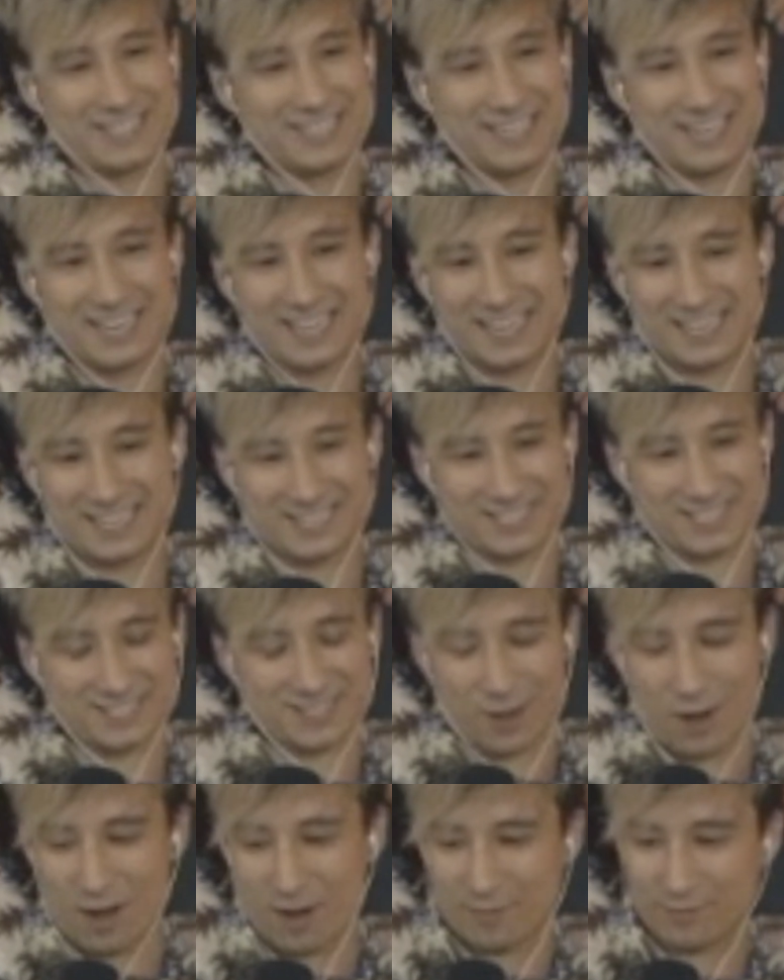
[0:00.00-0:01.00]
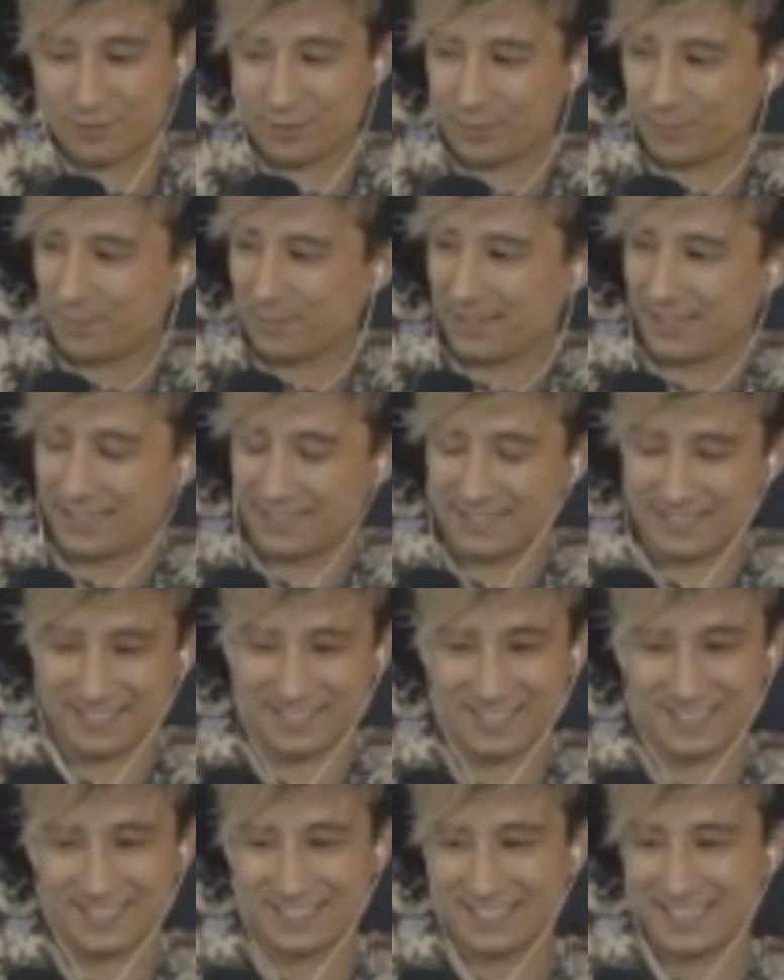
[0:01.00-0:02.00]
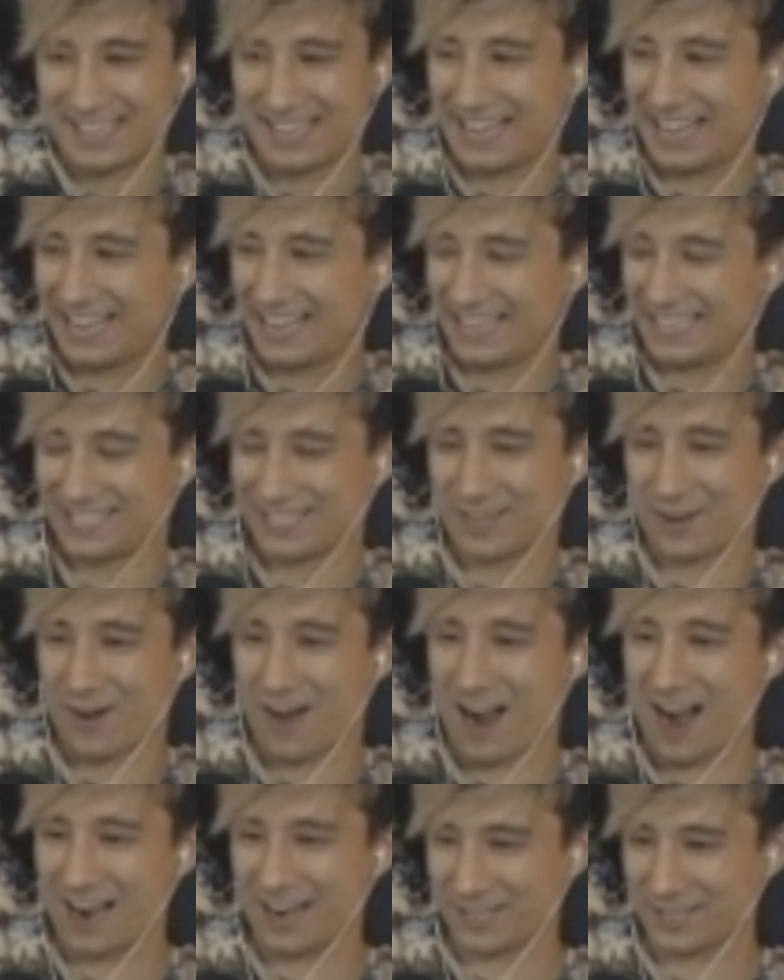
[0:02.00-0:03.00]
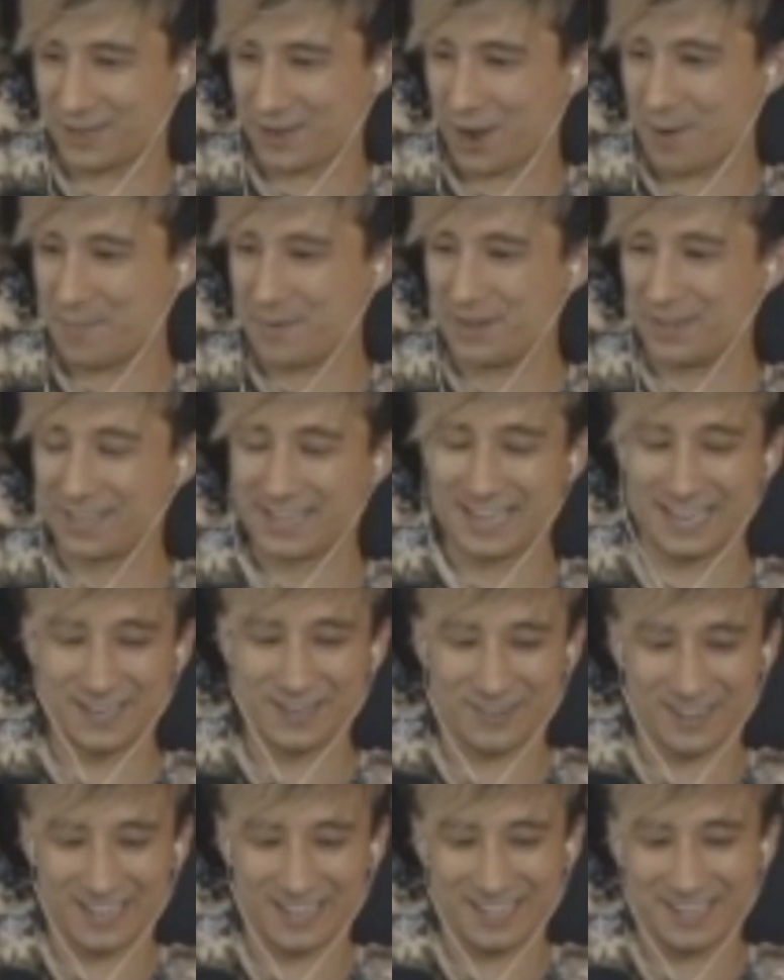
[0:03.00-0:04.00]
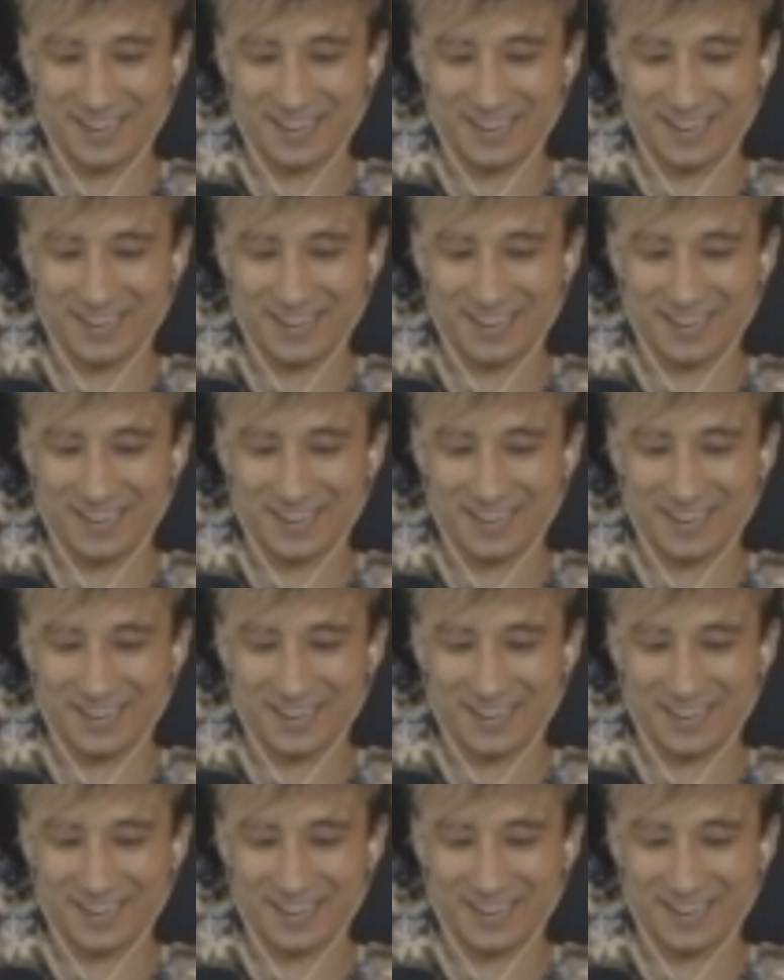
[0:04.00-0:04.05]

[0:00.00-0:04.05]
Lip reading: delay is awful, man. It's so hard to communicate right